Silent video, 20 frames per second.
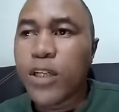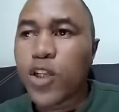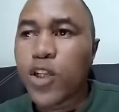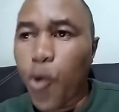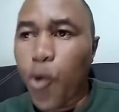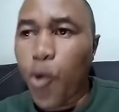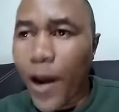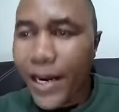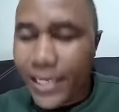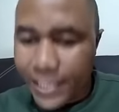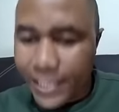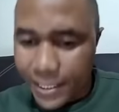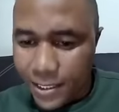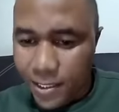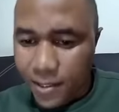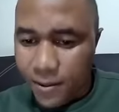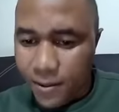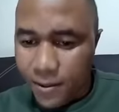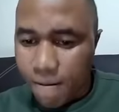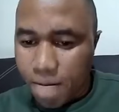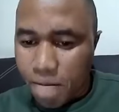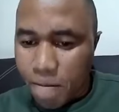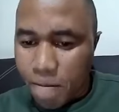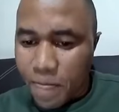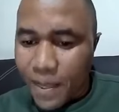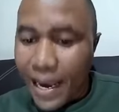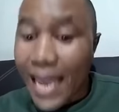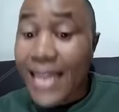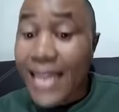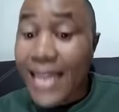20
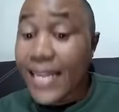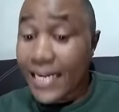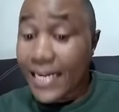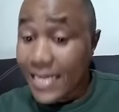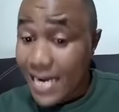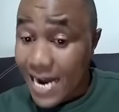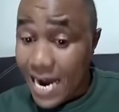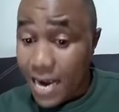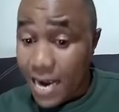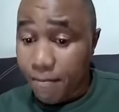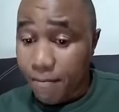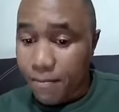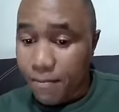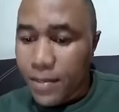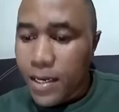at the time.